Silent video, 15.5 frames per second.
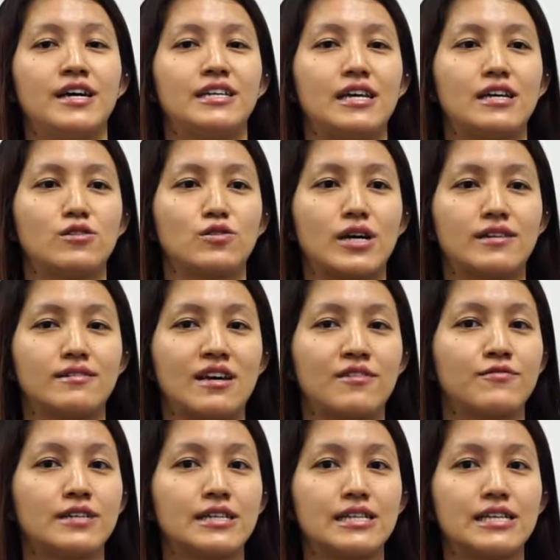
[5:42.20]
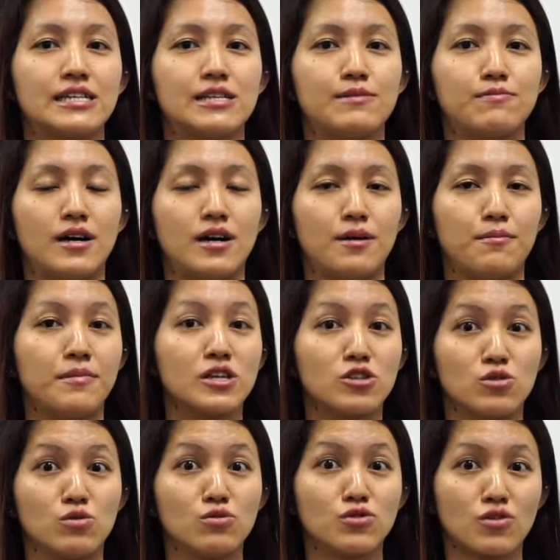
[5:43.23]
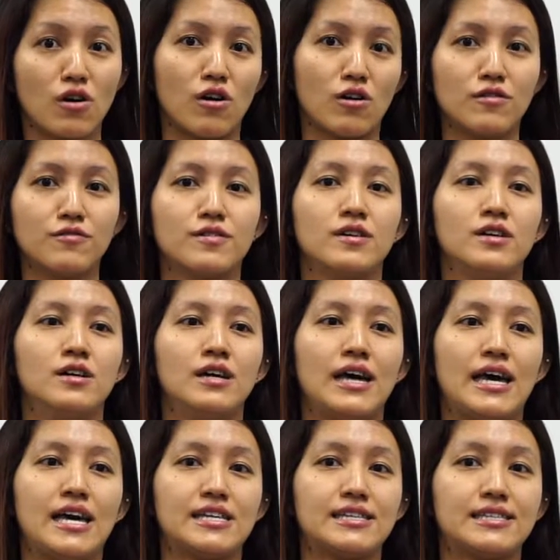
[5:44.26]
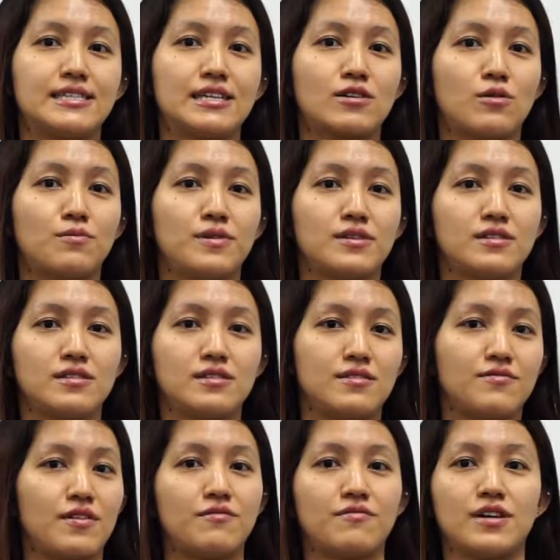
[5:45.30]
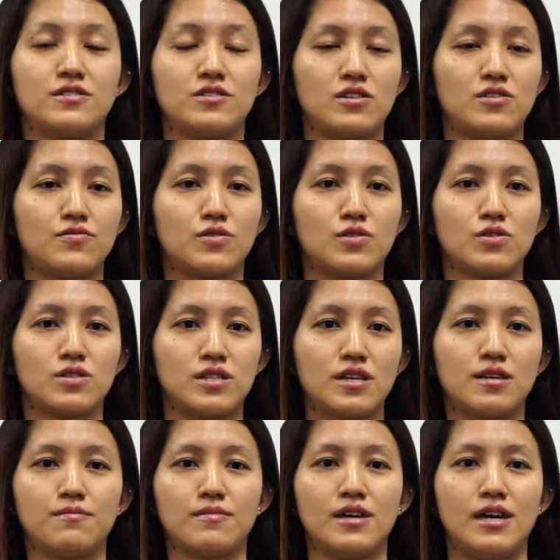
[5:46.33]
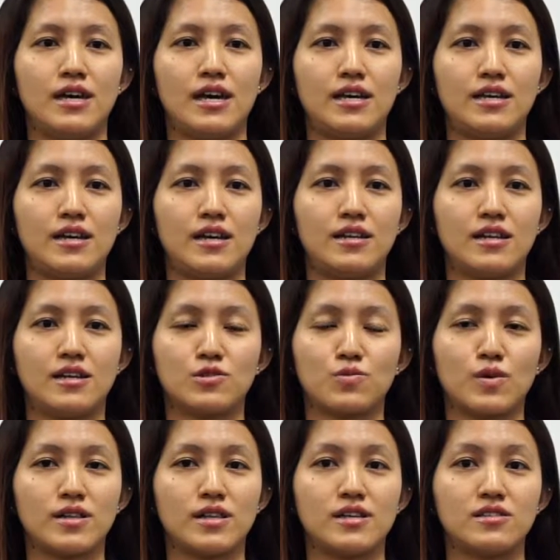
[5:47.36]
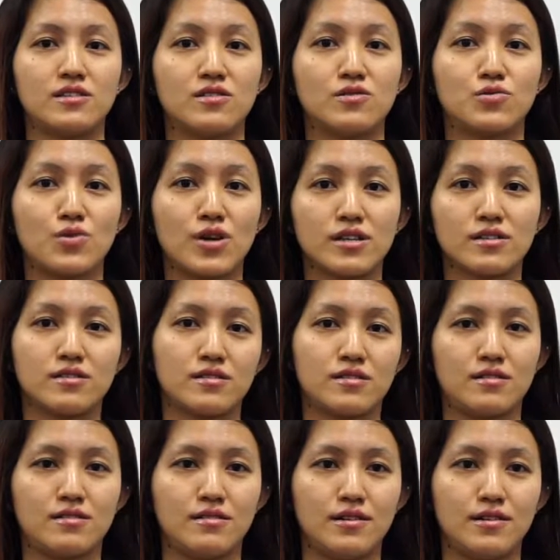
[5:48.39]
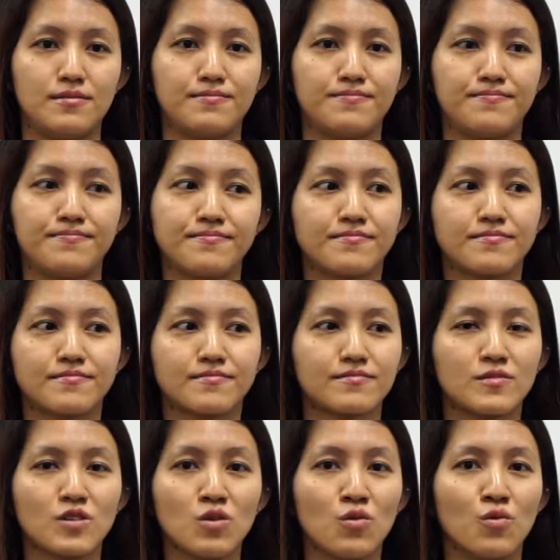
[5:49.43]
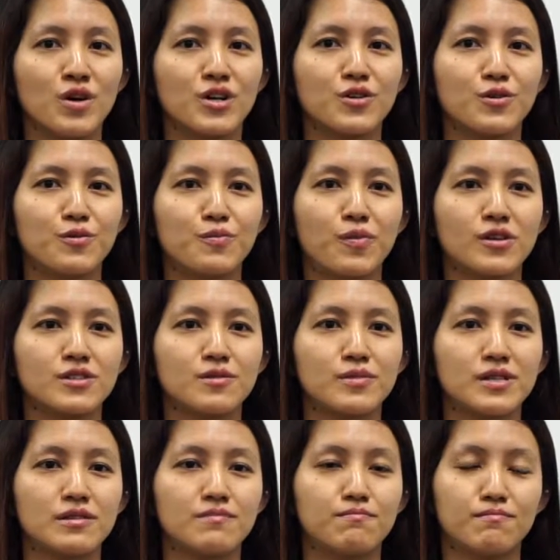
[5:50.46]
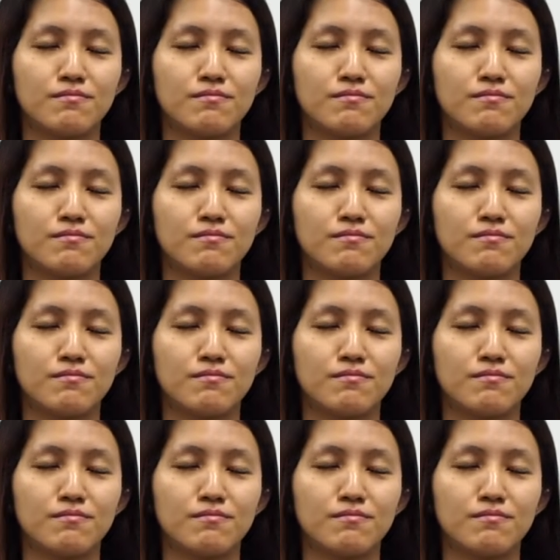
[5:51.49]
that you can definitely make use of as the competitive advantage for your team, and then as well as the threats. What could possibly